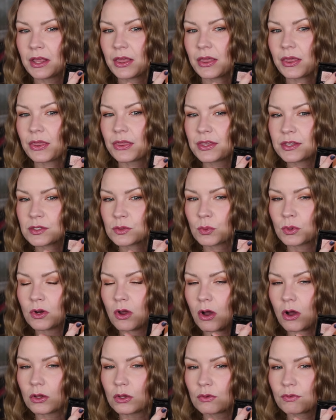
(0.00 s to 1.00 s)
this one
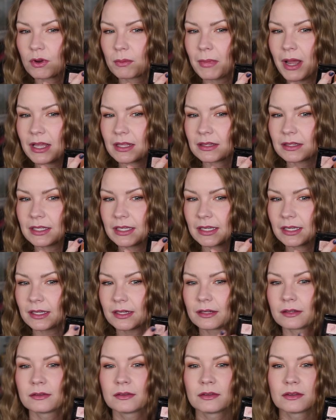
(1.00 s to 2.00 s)
all over my
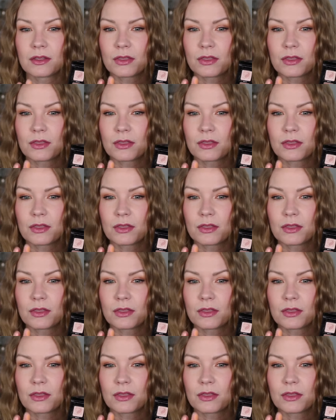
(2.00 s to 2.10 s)
lid.